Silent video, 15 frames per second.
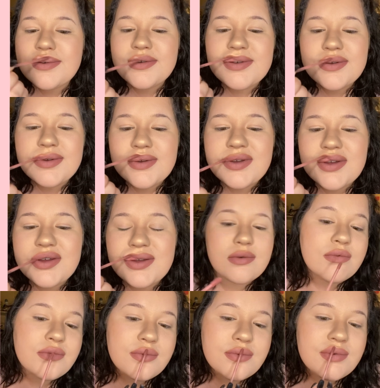beauty people
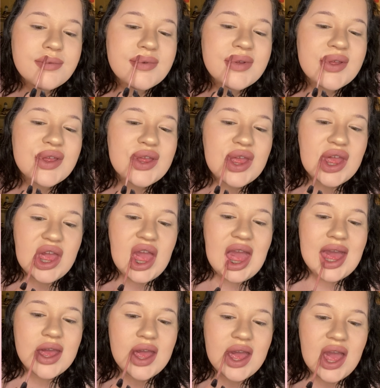that you
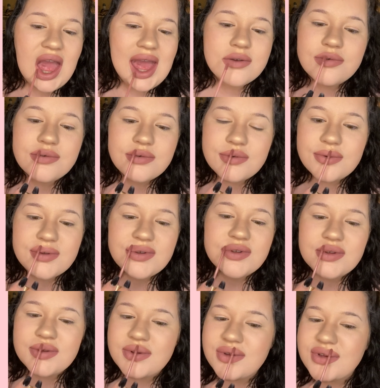watch or anybody
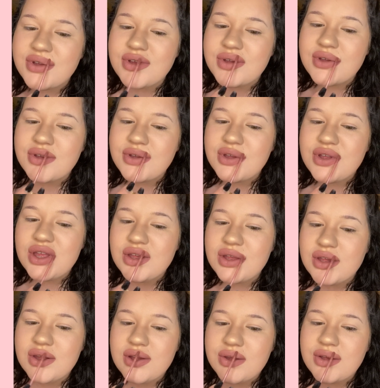that loves
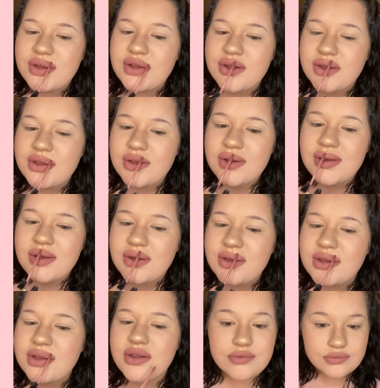makeup
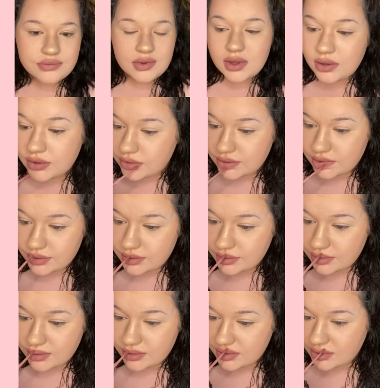knows this is like
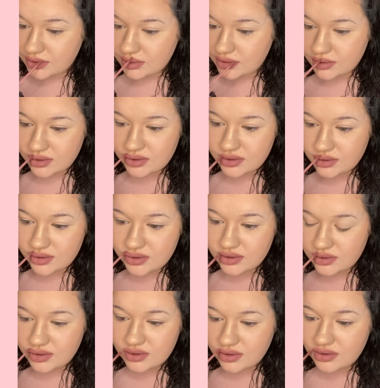the best
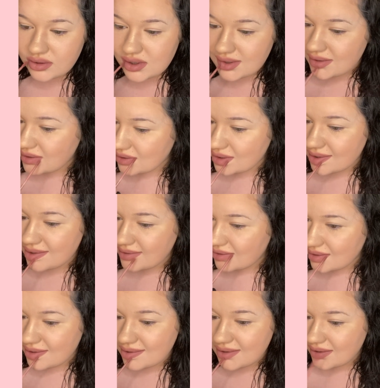lipstick that is
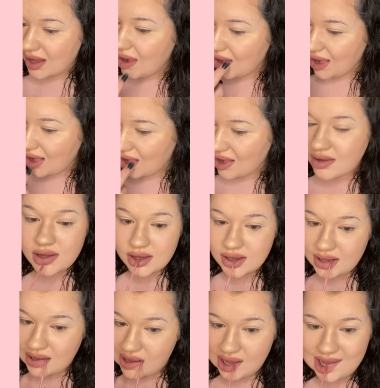out there. I mean,
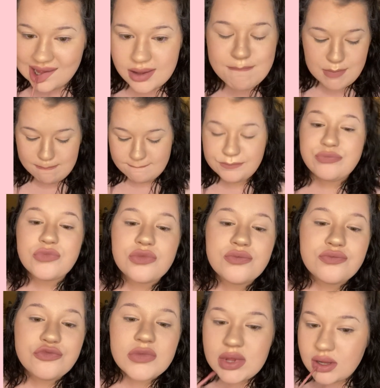seriously, Kylie
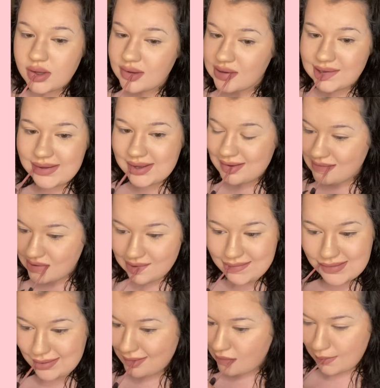Jenner's doesn't compare
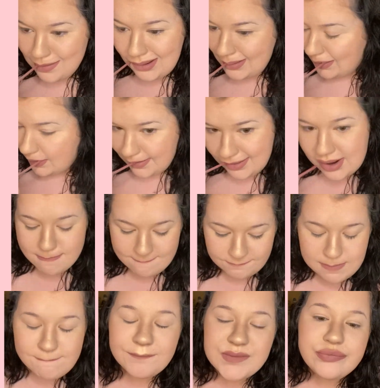at all.
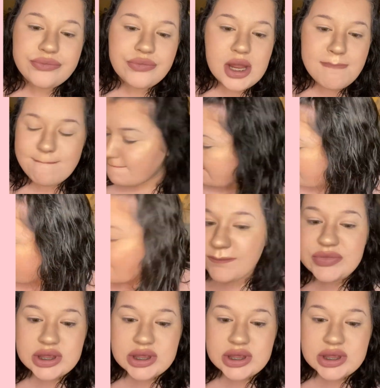And so